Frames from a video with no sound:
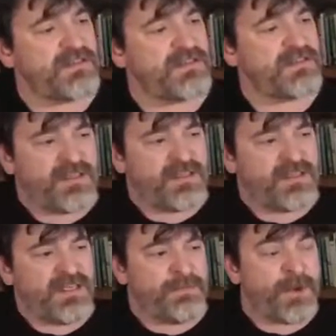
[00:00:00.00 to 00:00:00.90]
Keep
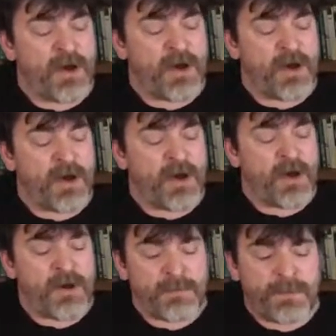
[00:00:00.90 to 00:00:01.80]
on
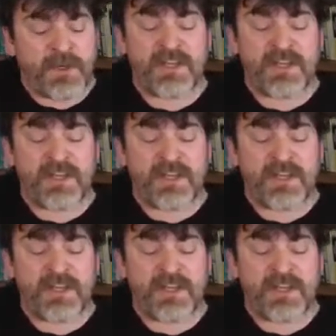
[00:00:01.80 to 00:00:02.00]
pushing.